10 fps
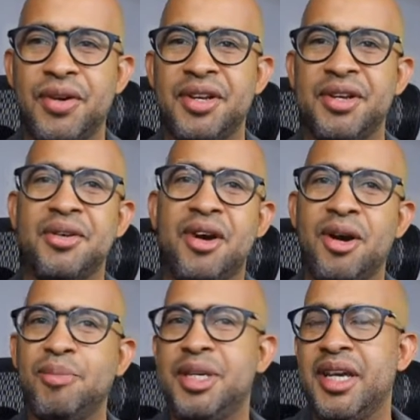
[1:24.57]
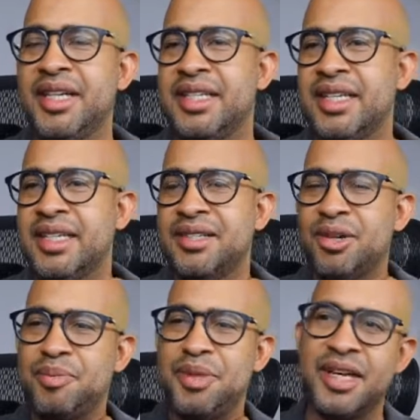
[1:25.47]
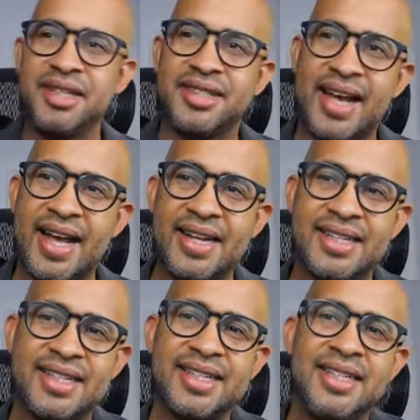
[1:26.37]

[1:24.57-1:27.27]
RPA this, RPA that,